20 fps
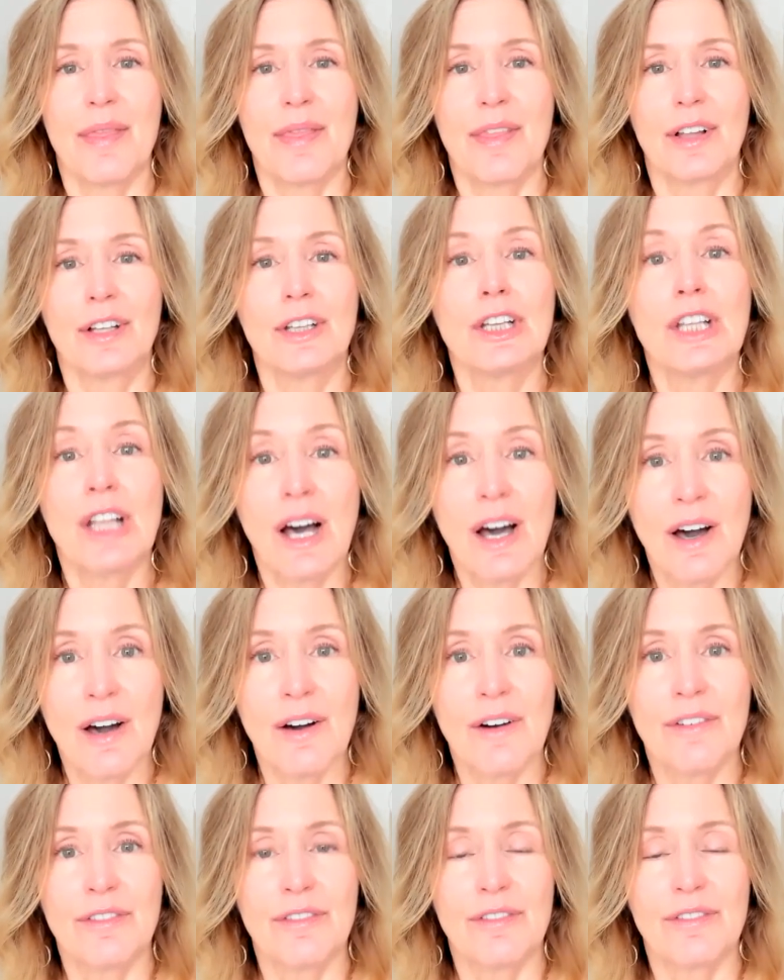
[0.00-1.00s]
the
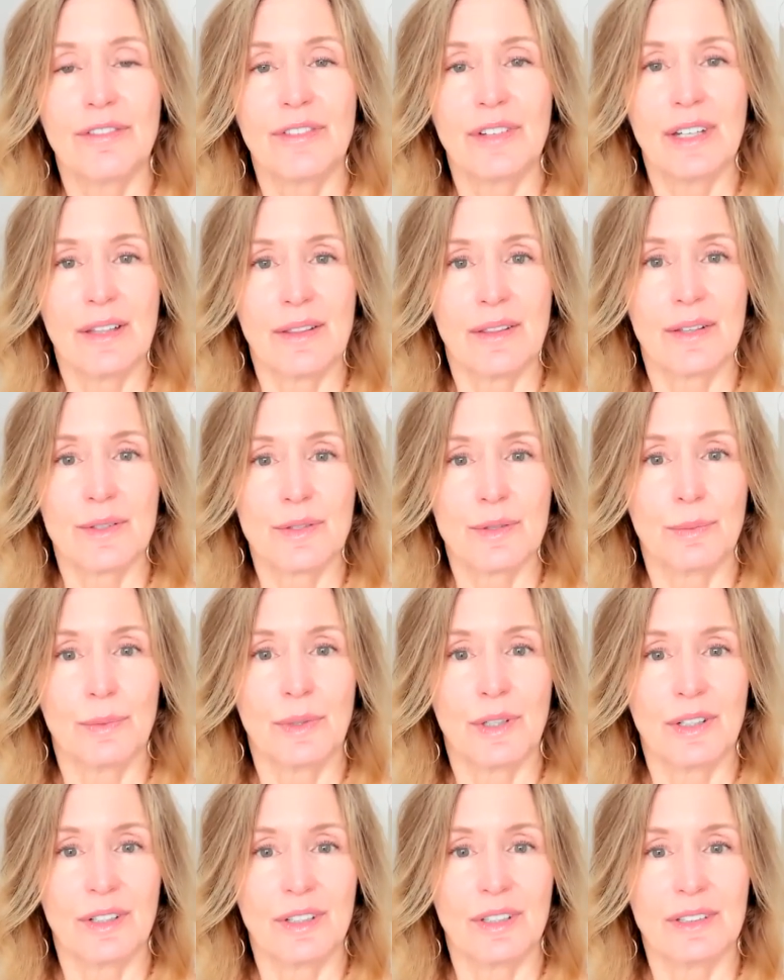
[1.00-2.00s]
love in this
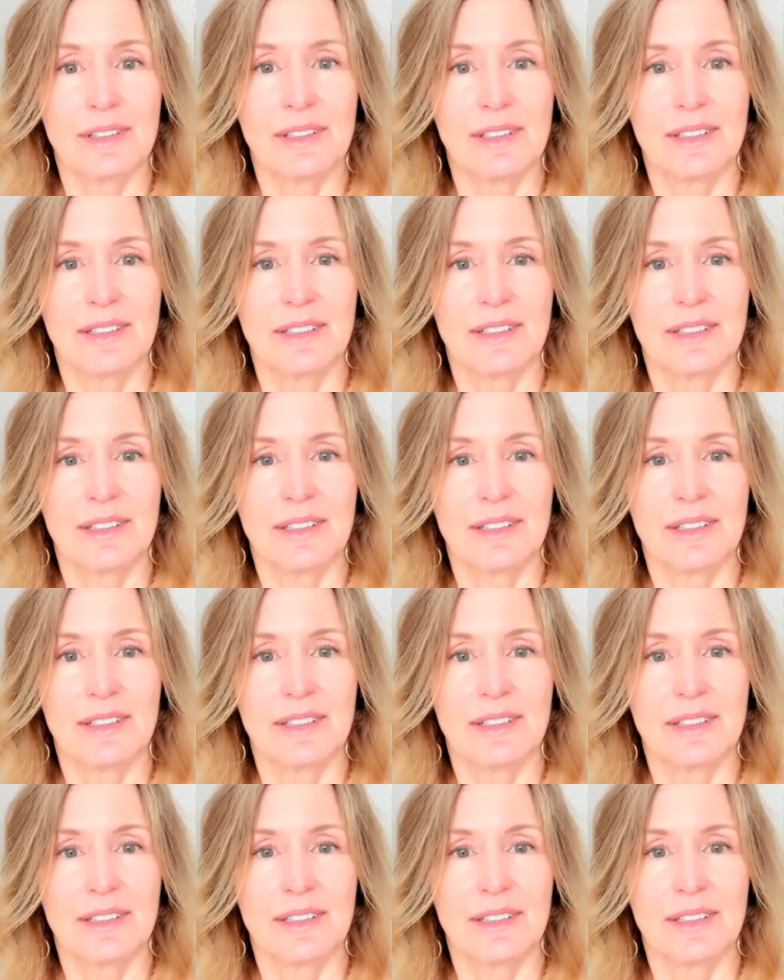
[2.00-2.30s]
world.